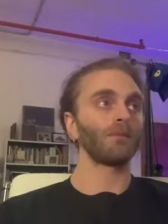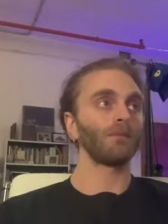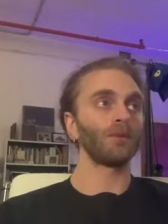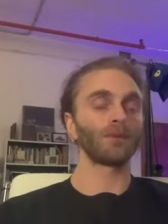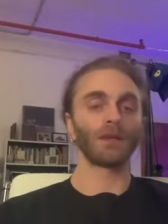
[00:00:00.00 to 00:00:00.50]

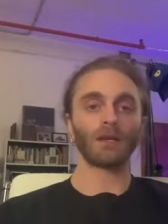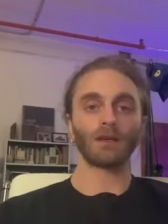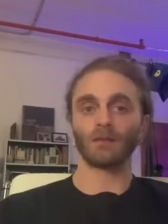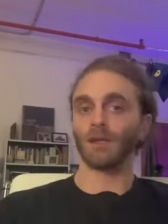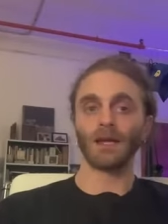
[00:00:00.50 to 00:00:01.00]

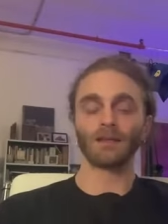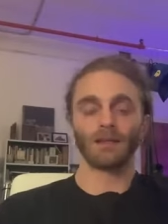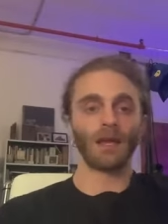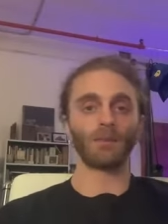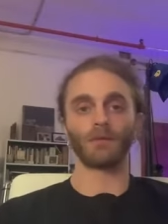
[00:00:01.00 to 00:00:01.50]
music
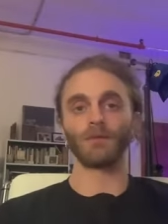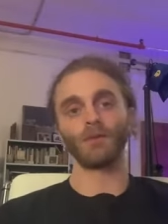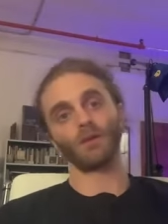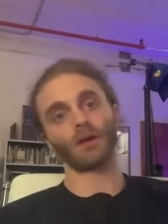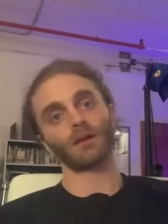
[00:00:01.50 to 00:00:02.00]
landscape of New
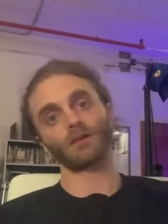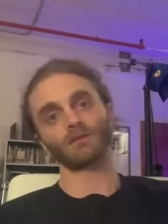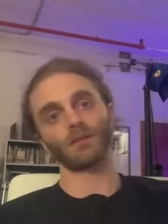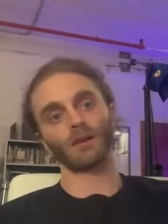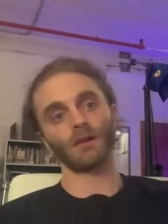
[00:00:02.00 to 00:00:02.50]
York.
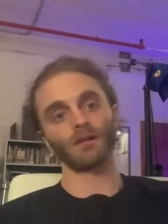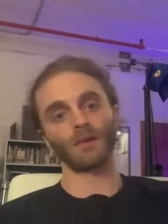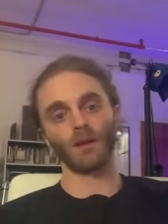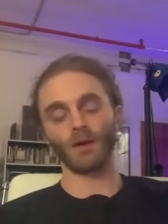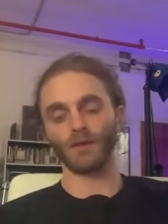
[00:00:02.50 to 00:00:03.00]

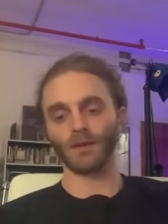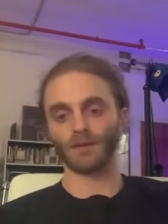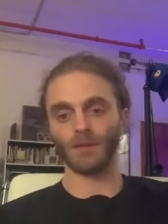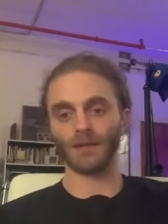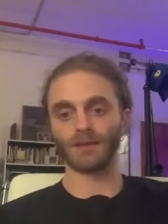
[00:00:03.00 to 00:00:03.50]
Um, I want the
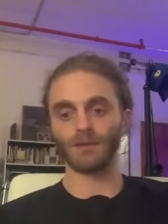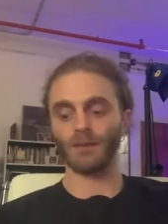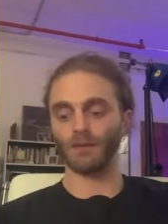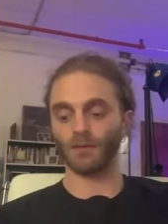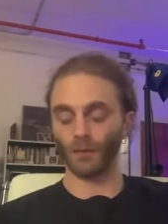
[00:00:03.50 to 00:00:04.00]
space to
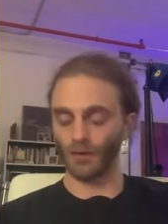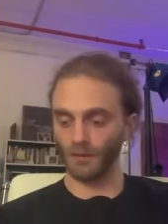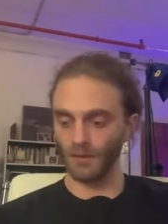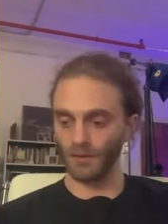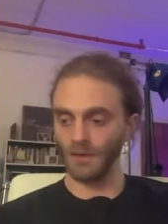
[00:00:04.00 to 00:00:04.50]
be
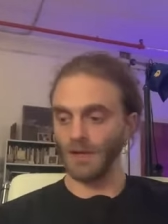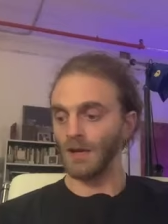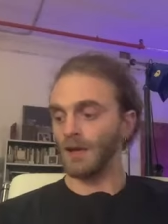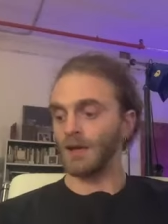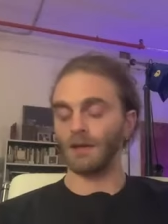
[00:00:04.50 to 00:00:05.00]
affordable
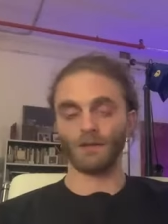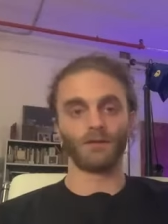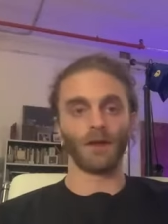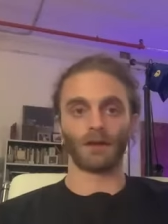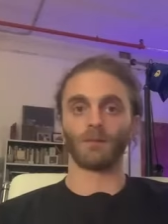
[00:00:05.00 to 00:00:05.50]
and
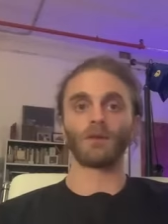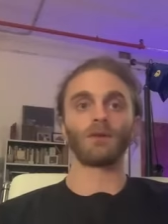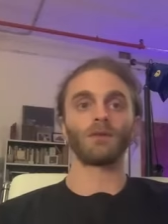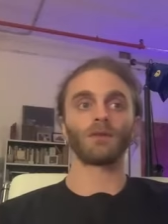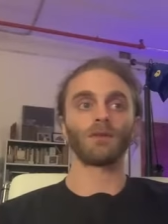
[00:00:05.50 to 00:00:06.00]

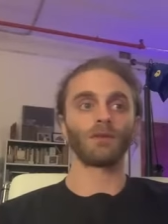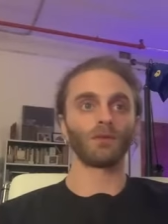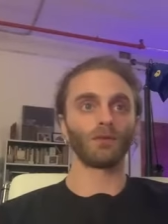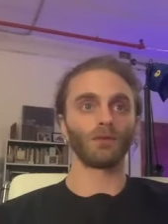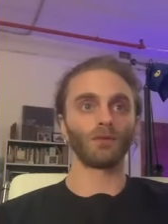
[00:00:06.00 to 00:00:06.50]
available
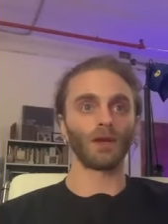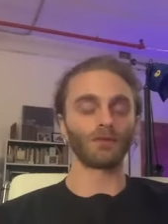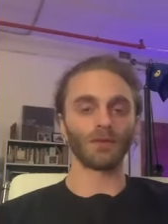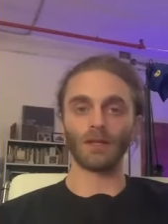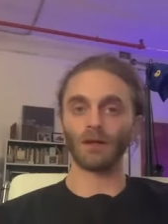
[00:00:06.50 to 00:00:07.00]
to
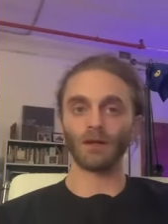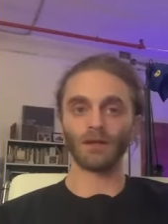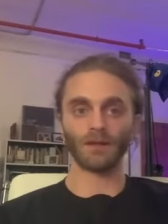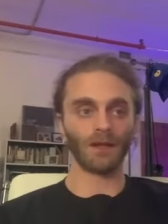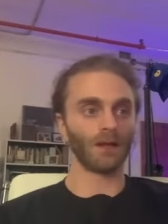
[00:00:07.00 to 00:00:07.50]

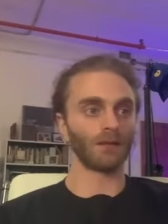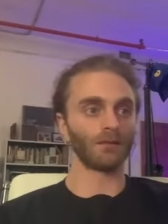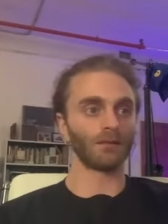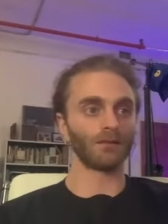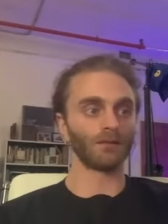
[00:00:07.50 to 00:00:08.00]
engineers
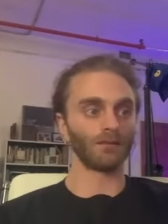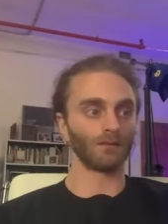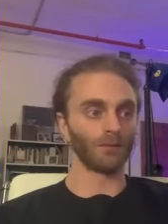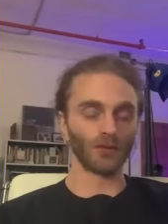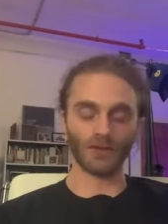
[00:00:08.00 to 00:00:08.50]
and
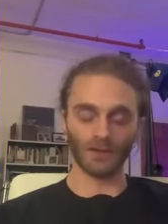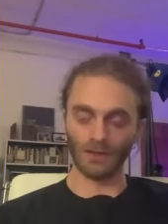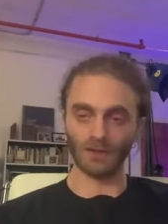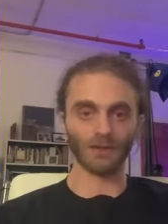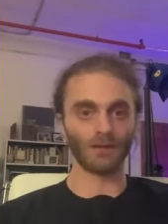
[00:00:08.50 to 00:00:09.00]

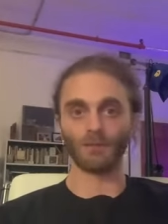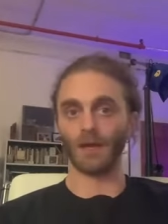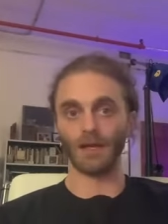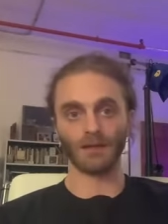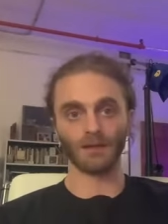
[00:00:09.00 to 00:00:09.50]
musicians and
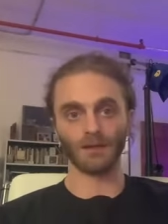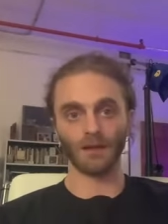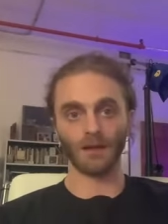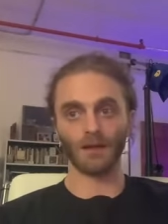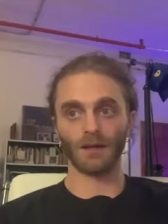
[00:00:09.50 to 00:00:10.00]
bands
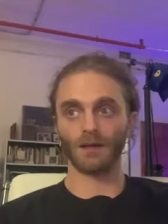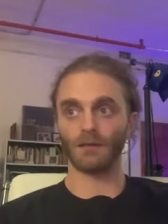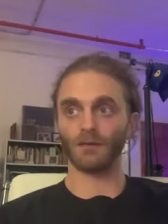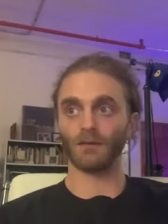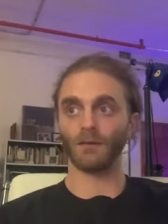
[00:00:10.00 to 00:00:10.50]

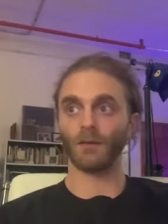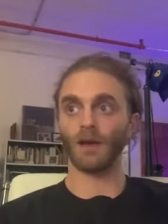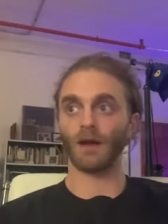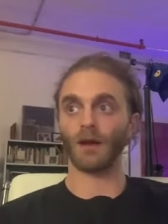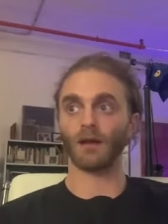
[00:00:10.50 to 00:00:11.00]
uh,
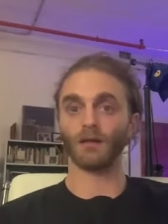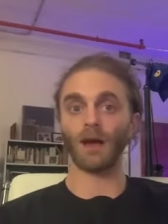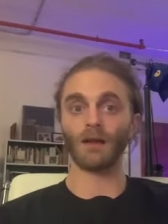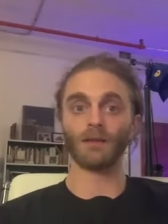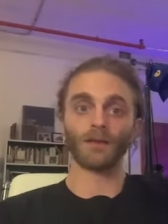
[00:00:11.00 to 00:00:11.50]
where a
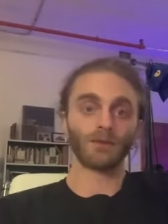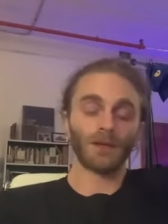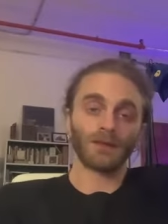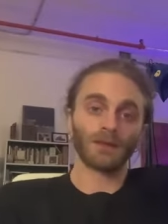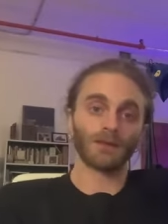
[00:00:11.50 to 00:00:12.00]
lot of other
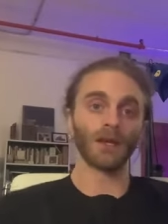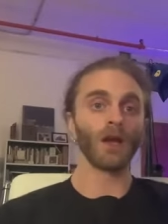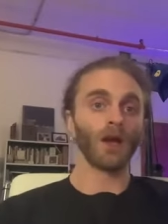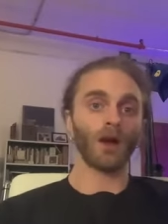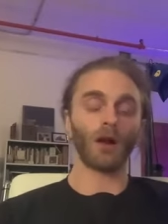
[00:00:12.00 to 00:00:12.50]
spaces
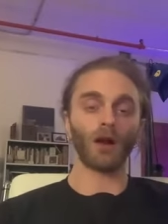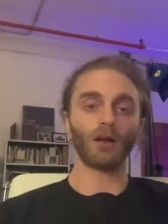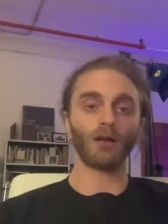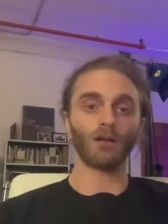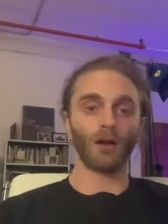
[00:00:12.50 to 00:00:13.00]

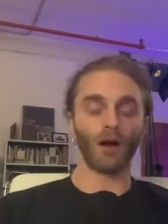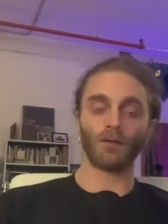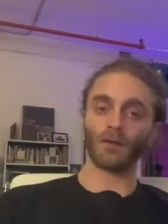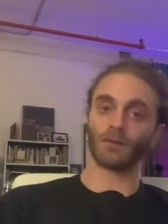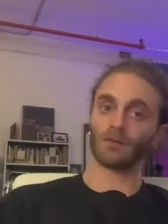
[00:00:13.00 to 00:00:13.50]
are
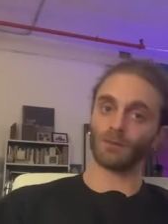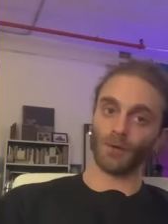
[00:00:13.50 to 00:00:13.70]
often